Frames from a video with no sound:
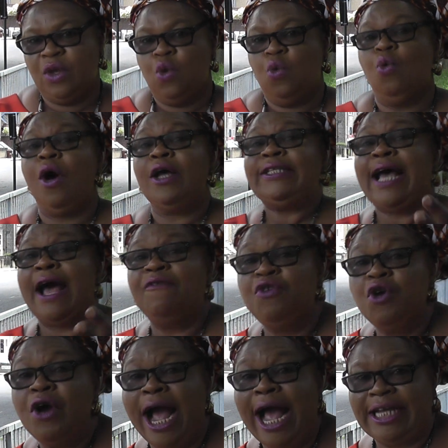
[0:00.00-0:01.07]
What have
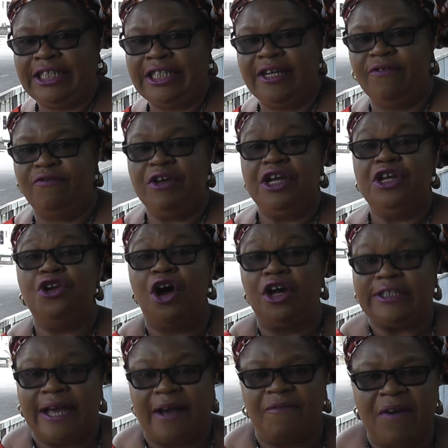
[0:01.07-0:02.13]
you achieved in
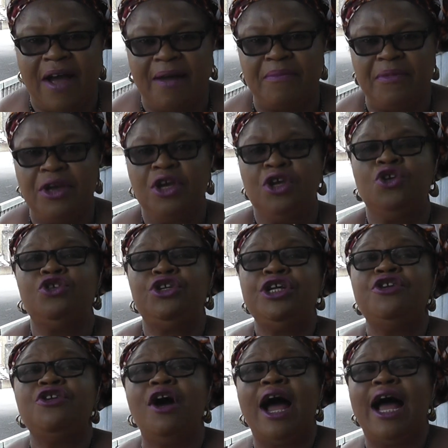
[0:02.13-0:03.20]
Otafam? You
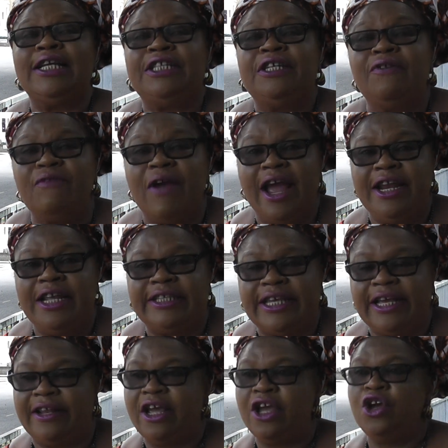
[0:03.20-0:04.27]
did not achieve
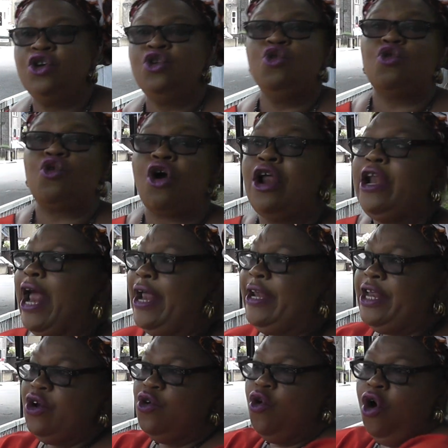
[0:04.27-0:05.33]
anything. You collect
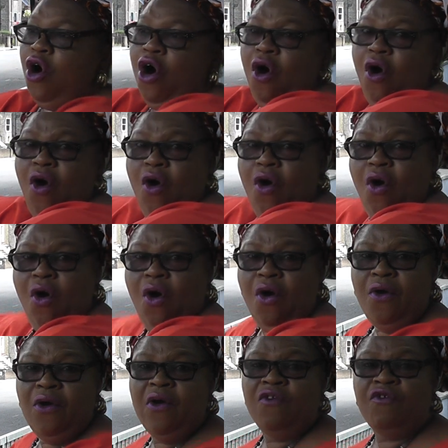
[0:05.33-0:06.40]
the whole
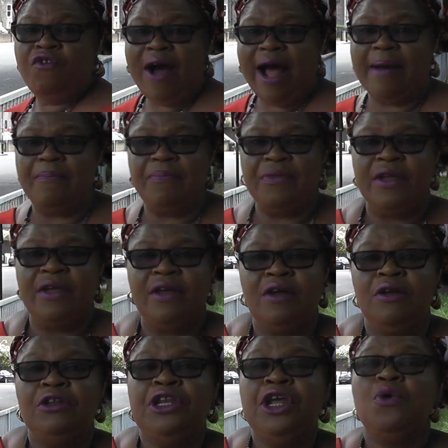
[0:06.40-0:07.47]
farm.
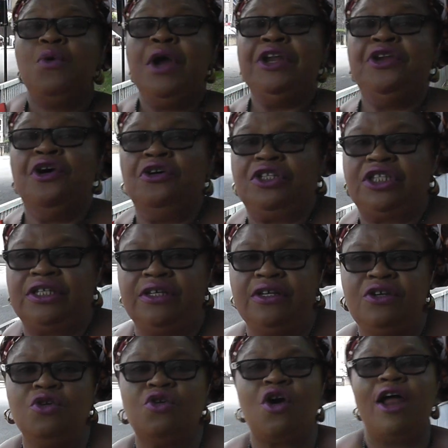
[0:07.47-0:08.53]
The widows,
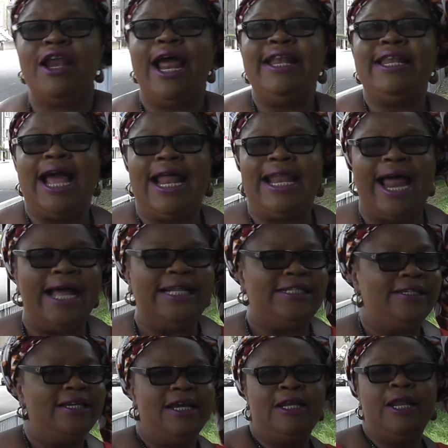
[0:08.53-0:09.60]
you collect their land.
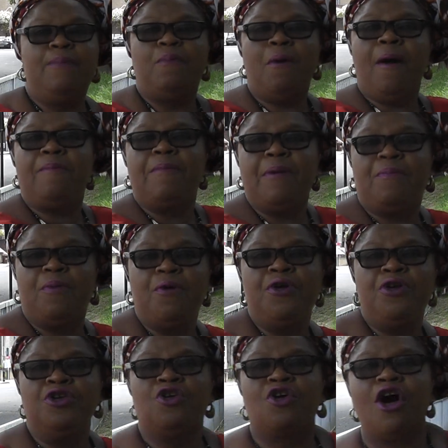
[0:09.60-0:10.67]
The poor people,
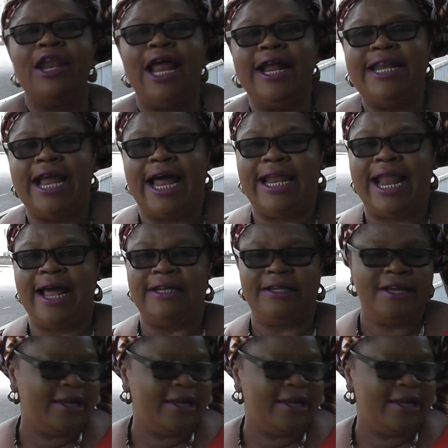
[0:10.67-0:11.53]
you collect their land.